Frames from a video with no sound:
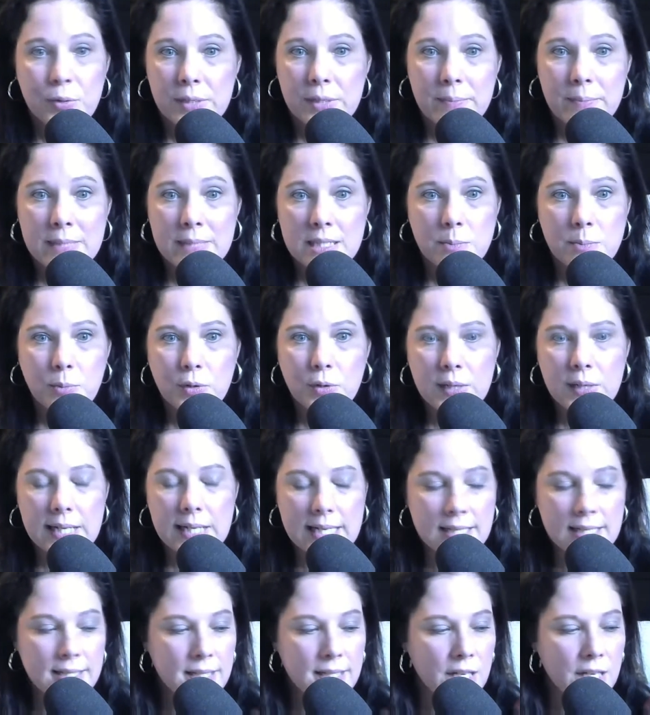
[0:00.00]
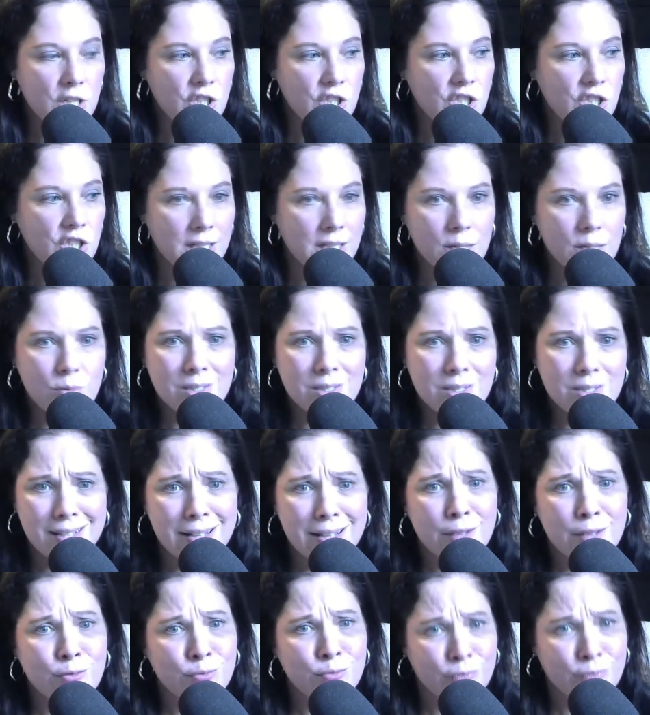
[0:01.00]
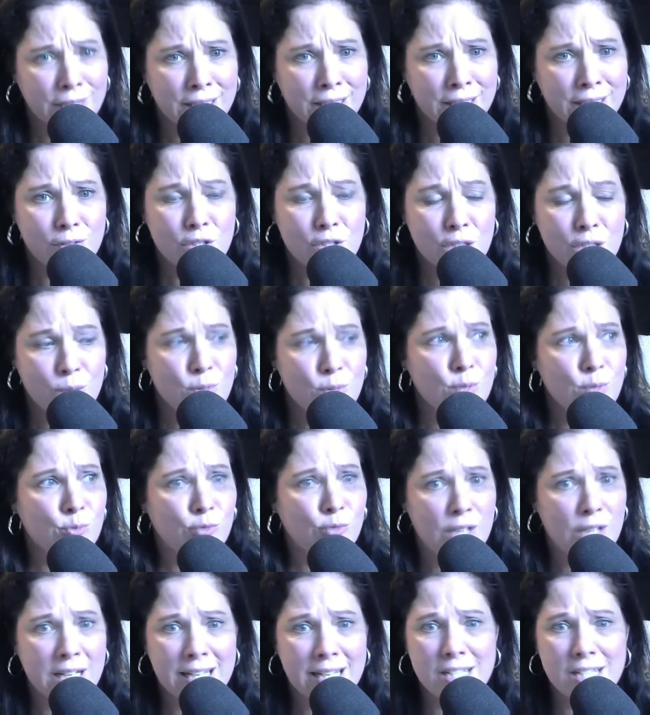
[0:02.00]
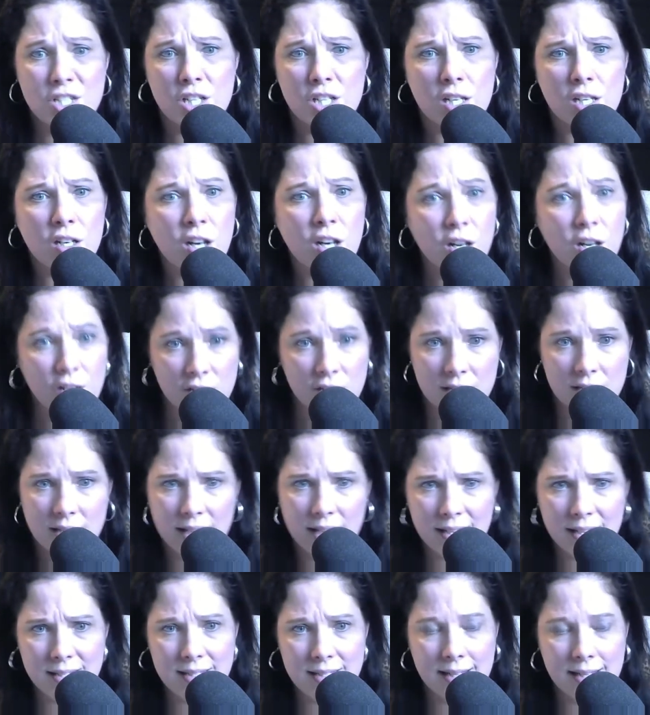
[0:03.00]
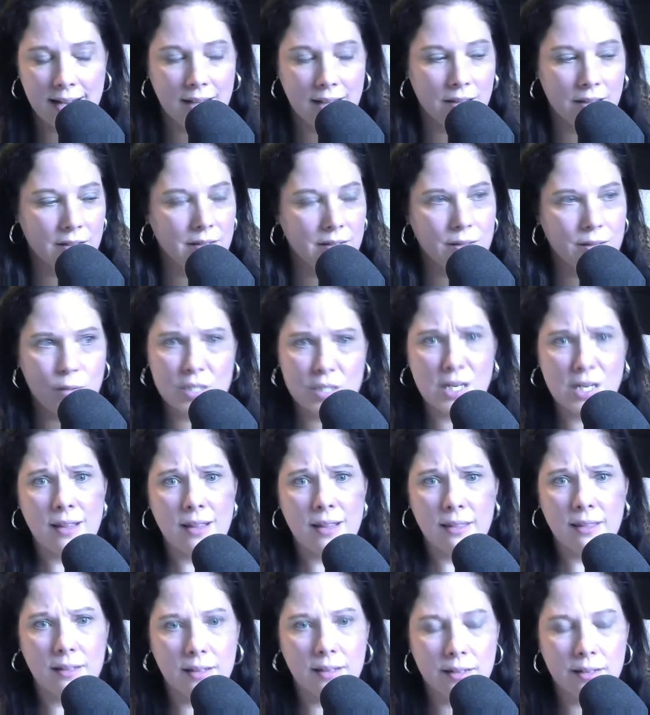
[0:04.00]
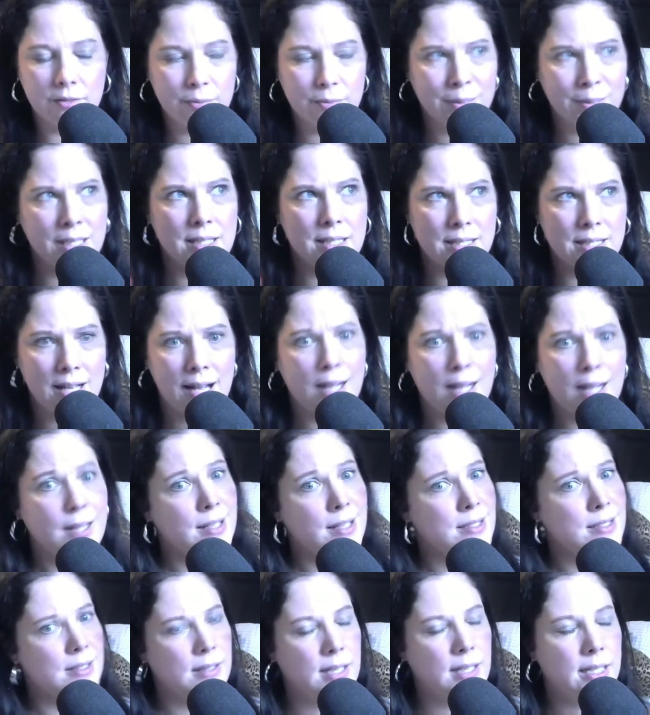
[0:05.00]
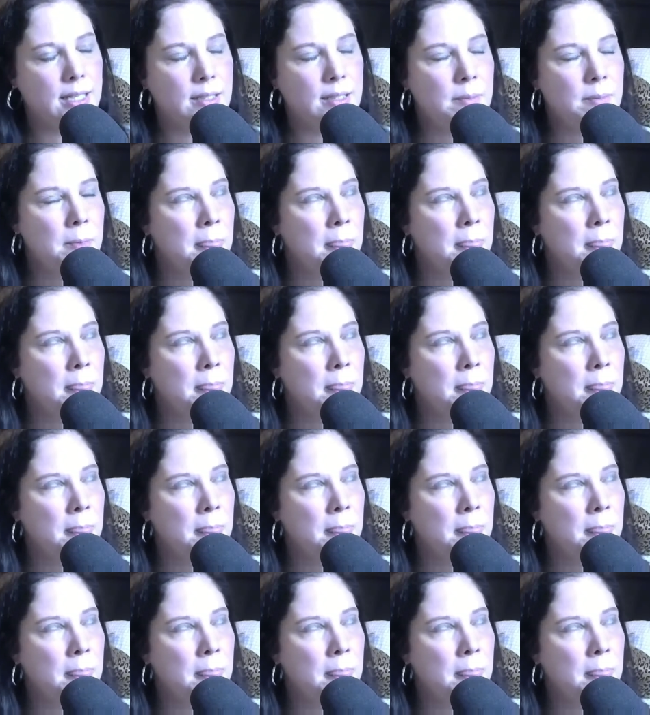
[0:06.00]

Miss Press, she was like real. She was rugged. She cursed like a sailor, which I love because I cuss a lot.